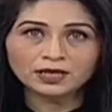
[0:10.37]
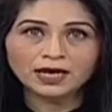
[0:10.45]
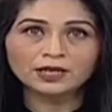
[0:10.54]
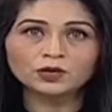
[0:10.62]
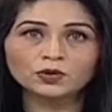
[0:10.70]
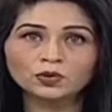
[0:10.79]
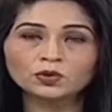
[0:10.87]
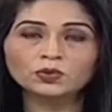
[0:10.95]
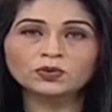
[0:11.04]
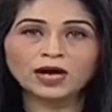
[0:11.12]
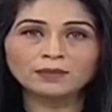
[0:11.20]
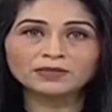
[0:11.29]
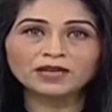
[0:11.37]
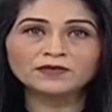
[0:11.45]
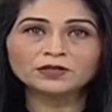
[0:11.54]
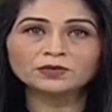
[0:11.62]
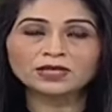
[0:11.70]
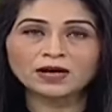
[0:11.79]
and Yog Guru Ramdev in
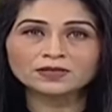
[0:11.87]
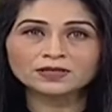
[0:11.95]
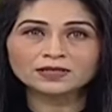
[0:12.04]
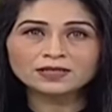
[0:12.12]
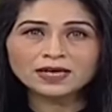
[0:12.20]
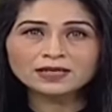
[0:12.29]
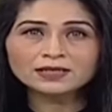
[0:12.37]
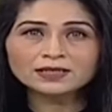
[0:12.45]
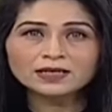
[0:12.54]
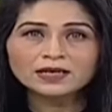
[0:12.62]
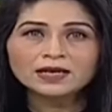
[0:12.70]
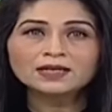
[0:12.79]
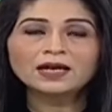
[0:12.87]
2006, the